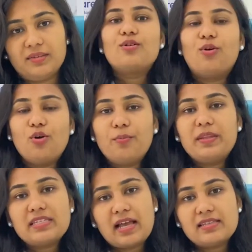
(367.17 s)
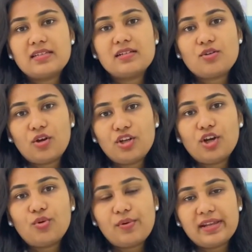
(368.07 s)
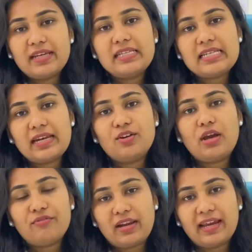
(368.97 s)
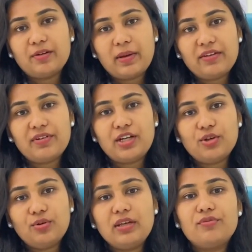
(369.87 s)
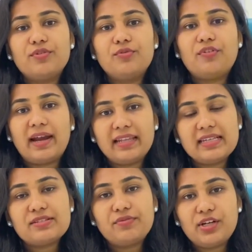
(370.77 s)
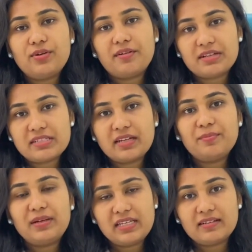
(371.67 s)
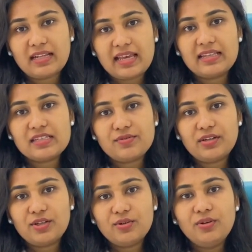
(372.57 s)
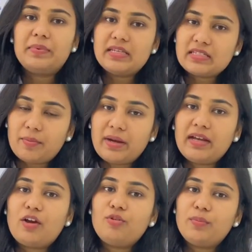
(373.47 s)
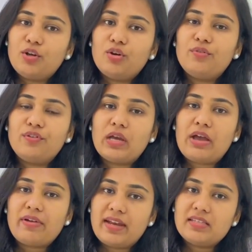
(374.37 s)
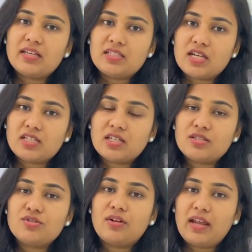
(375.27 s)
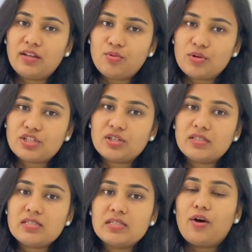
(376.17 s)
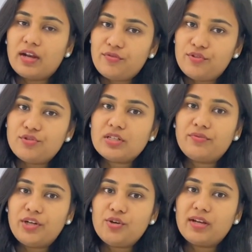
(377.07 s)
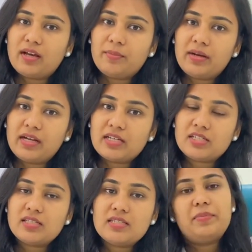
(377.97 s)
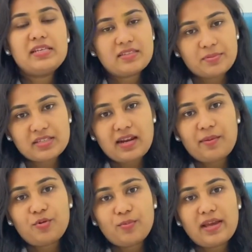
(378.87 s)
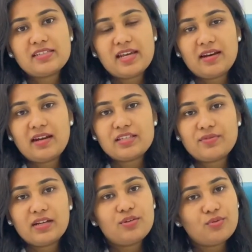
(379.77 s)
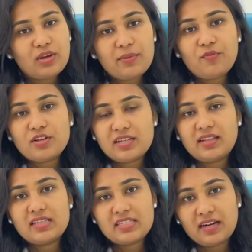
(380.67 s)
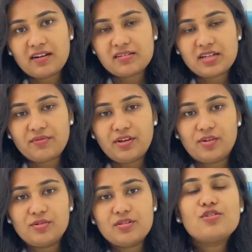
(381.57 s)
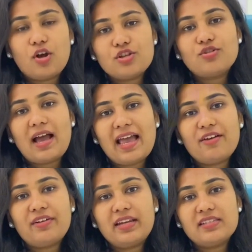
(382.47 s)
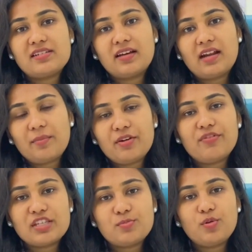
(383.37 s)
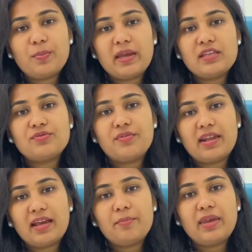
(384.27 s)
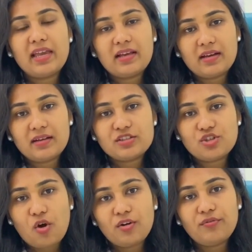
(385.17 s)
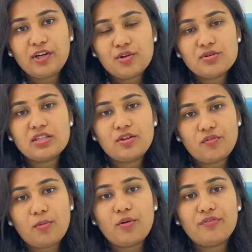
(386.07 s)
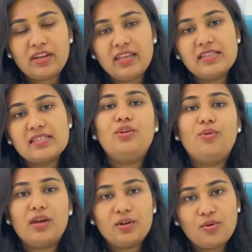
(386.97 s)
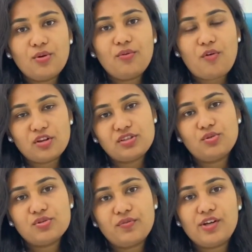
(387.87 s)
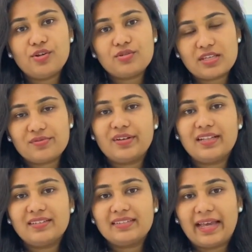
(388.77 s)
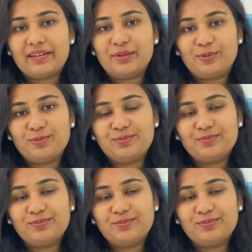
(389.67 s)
I hope this answers all your queries and you have liked my video. If you find this video interesting, please like this video. Please comment down below if you have any suggestions or any questions or any future video recommendations. Please subscribe to my channel as well to keep watching these interesting videos. Also, I have an Instagram and Facebook page where I make short videos in the form of reels. You can go watch those videos as well. Thank you.